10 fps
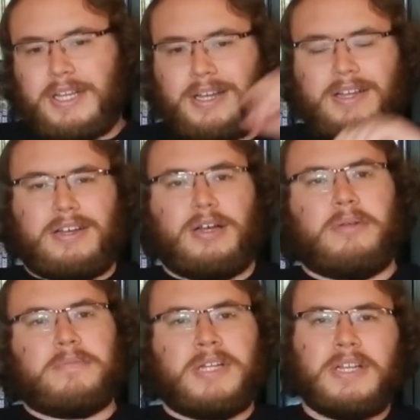
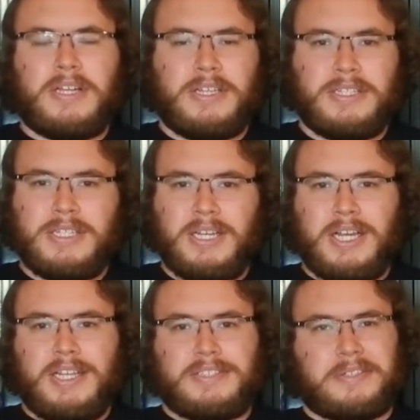Some
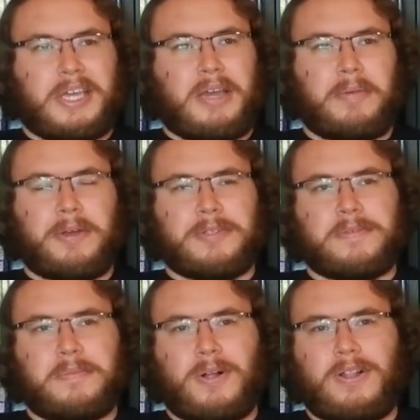cameos
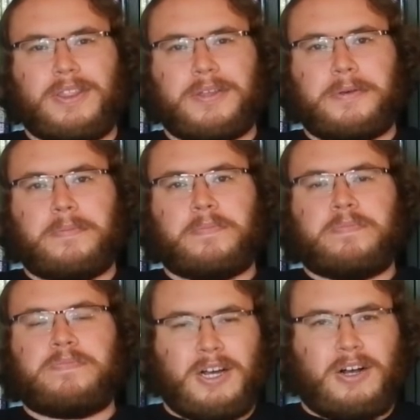from all of them.
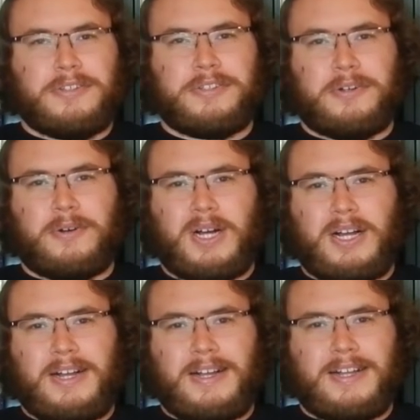Also,
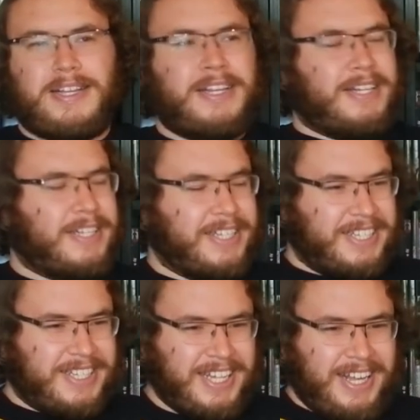a
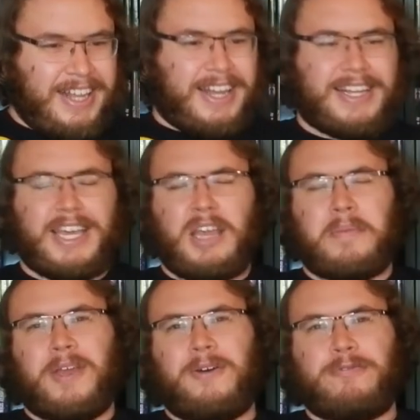
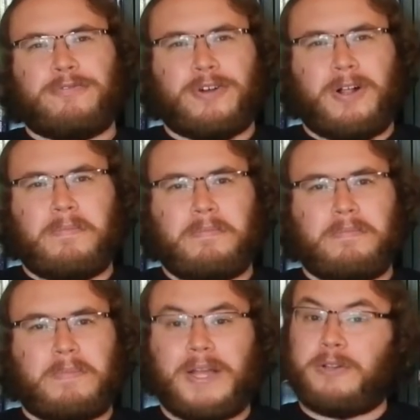cameo
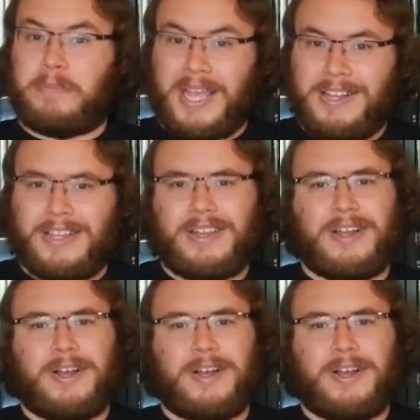from Michael Palin